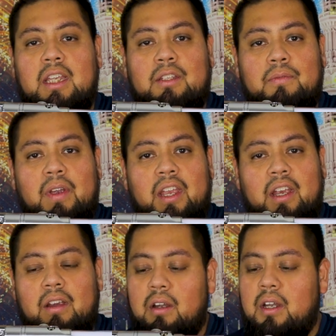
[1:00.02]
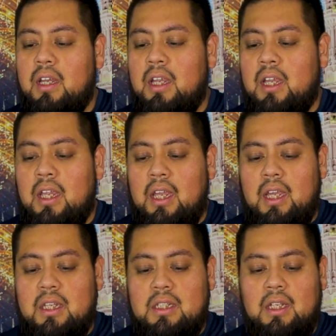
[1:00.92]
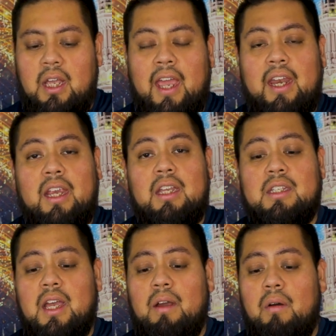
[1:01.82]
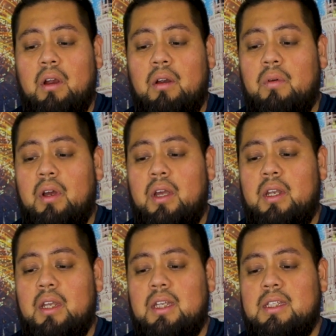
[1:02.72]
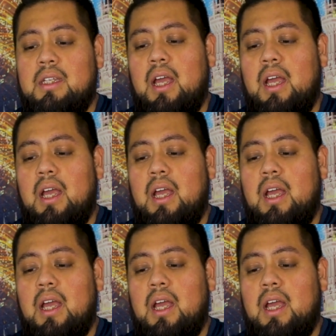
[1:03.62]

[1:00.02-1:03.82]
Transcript: This one right here, it's the Anakin Skywalker one. It's